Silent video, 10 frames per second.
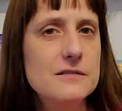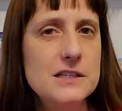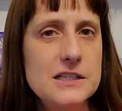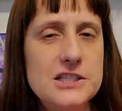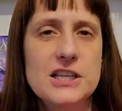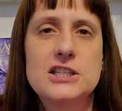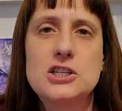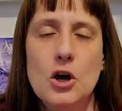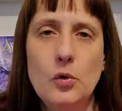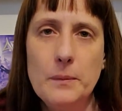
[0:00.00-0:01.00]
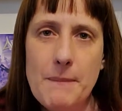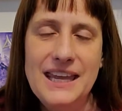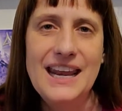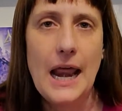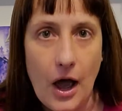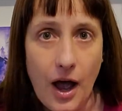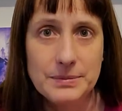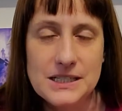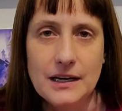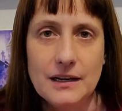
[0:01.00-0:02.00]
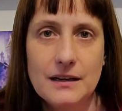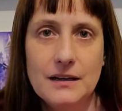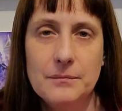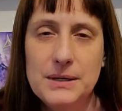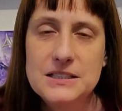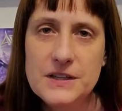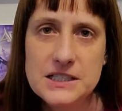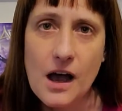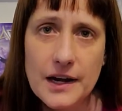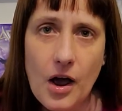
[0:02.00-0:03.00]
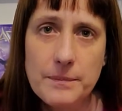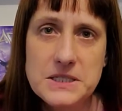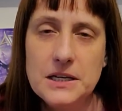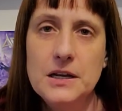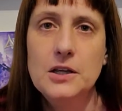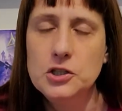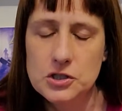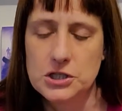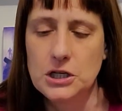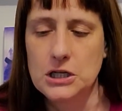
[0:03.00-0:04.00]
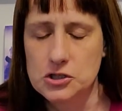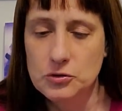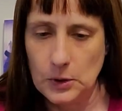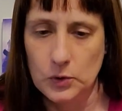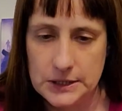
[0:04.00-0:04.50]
Just don't make it an option. Because if it's not an option, you're just going to consume cold